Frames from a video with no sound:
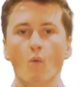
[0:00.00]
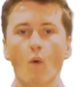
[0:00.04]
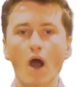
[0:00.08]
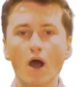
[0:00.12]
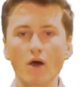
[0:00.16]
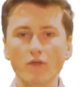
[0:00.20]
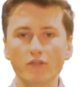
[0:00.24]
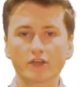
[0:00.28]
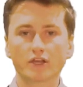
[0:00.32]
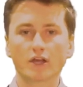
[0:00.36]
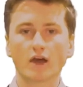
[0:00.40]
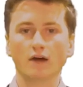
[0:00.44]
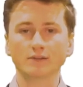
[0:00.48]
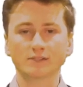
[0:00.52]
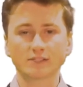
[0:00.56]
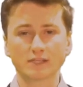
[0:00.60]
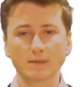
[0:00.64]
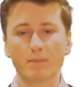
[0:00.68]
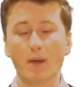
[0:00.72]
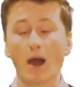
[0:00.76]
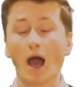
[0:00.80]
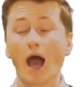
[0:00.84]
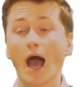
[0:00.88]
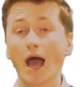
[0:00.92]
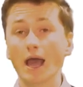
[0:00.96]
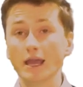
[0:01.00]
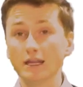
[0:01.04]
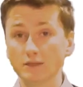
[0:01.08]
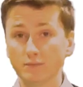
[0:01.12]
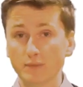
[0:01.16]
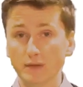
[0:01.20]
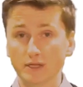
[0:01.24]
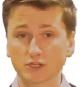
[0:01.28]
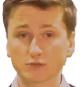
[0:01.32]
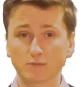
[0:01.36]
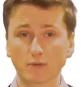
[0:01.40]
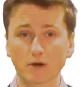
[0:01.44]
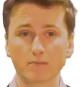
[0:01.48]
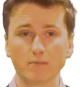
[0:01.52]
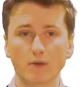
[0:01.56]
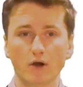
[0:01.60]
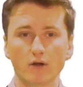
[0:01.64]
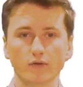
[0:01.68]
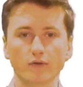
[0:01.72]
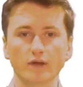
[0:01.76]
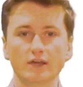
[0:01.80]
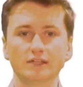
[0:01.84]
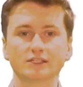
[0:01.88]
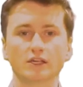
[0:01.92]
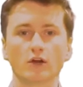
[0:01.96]
While the concept behind Benchmark
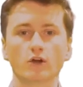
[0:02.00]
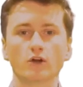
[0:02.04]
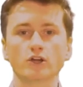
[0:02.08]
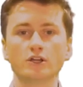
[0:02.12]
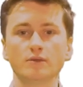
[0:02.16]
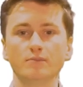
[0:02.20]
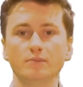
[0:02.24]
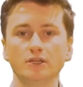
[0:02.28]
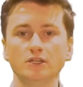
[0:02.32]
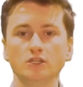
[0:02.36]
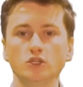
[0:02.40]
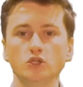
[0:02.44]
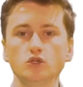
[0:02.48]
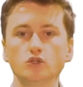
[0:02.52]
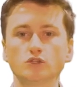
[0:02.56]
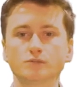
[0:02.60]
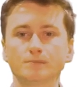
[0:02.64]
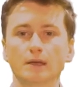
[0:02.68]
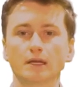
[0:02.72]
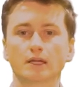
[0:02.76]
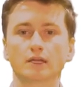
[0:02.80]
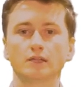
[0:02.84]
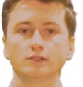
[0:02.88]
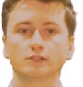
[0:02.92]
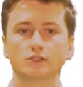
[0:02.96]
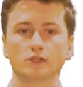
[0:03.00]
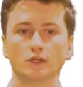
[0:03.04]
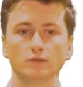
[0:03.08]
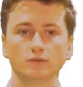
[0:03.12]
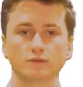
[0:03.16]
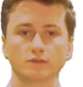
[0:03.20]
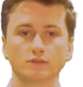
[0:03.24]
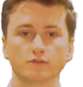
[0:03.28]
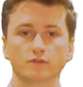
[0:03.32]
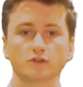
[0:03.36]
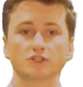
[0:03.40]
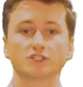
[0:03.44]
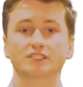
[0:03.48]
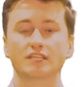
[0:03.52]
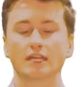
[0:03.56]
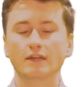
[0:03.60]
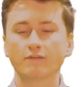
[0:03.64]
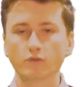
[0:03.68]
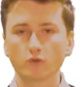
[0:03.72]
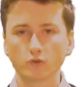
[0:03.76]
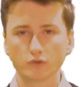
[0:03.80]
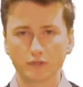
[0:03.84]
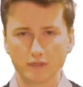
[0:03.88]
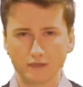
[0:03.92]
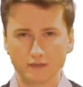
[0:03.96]
Model has already been used by consultants for
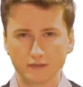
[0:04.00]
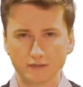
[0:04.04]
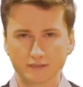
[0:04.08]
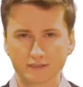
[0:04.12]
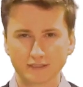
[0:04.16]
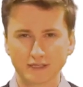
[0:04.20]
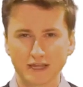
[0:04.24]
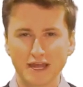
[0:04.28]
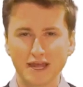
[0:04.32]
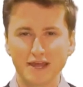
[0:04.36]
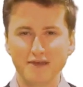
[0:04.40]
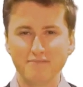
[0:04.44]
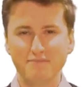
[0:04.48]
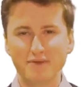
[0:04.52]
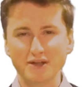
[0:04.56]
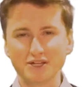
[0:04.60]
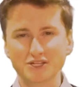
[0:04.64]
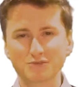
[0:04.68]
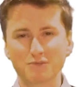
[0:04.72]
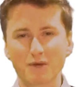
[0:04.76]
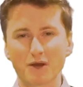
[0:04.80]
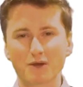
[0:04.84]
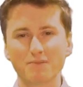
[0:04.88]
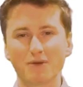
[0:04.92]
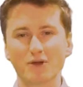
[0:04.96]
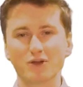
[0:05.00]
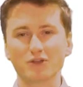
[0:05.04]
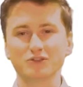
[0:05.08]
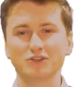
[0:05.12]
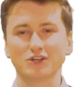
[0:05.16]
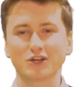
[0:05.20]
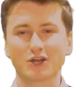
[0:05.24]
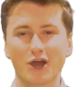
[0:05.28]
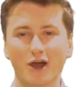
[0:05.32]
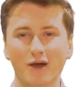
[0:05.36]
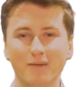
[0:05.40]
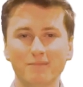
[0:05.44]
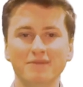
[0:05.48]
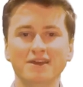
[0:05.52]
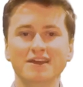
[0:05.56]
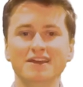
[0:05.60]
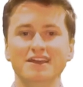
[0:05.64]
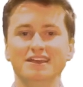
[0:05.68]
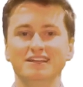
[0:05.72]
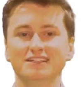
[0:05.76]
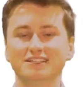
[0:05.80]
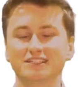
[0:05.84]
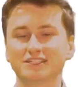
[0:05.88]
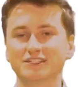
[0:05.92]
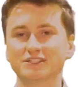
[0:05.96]
several years, benchmarkmodel.com
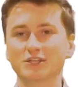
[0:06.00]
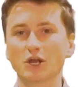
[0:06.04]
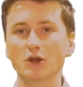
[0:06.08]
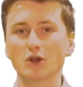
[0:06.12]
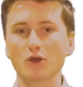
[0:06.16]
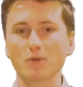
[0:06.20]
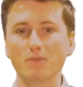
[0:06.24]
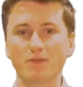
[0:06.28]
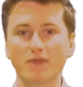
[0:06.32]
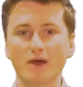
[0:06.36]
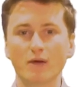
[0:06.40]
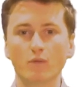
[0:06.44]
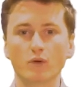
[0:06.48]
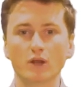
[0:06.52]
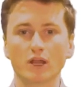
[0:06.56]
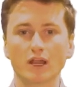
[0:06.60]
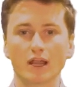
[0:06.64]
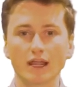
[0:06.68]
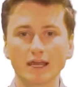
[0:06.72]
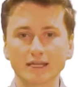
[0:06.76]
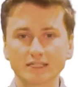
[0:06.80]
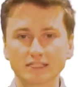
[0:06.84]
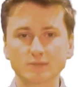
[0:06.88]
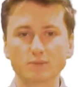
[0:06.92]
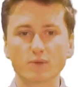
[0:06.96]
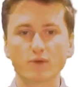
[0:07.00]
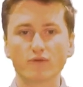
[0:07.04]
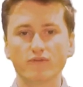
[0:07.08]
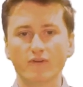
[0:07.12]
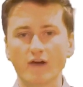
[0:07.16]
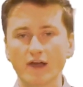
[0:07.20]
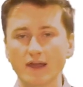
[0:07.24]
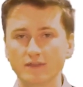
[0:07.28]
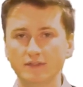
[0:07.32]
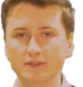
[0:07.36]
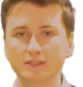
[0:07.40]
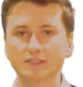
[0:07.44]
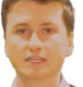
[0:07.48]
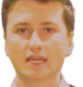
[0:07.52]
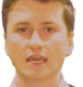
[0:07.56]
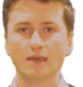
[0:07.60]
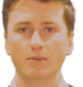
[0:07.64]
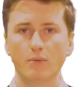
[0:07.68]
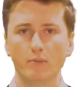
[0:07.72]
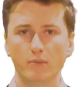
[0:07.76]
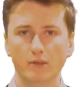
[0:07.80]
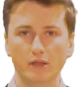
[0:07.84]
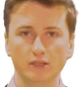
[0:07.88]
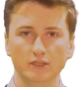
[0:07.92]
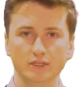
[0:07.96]
is a startup that would like to provide these
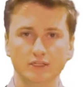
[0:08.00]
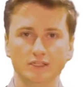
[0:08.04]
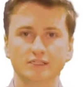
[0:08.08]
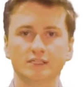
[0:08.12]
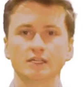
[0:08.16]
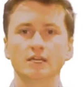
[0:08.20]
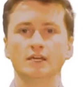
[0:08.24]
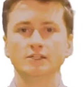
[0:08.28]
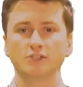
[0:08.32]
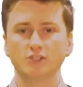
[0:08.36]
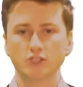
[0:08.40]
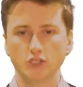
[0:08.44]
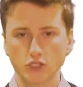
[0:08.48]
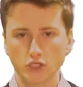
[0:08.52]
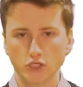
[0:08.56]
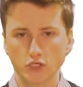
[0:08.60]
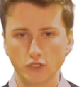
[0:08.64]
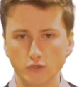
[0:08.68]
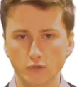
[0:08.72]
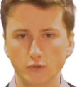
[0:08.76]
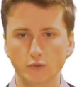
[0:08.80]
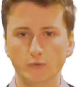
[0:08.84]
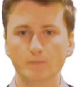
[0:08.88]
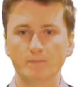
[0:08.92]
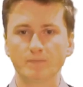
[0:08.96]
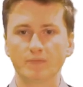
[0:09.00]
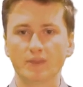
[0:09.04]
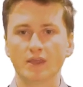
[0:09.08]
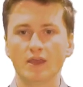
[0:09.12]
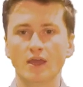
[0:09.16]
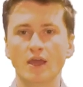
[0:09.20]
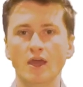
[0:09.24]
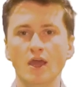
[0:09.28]
capabilities to you.